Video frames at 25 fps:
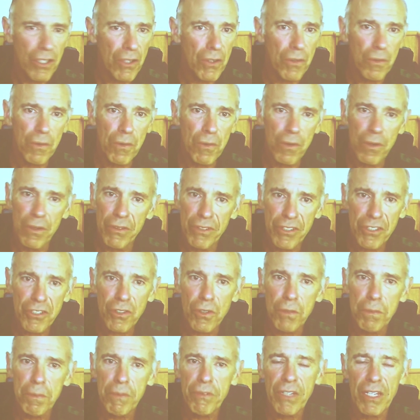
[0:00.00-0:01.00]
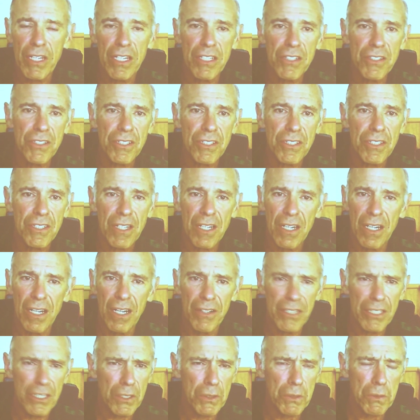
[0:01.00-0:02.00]
So this group of kids,
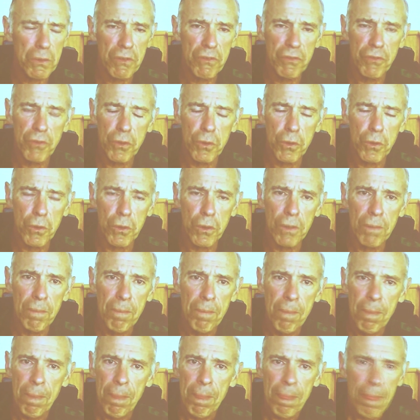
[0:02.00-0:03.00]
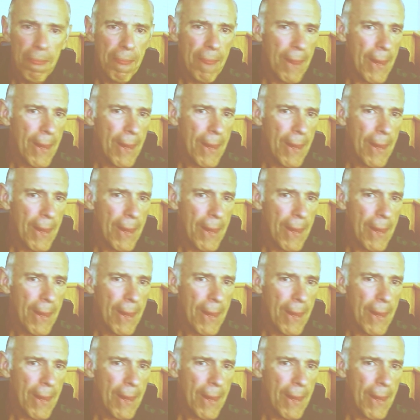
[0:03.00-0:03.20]
I think there were 4,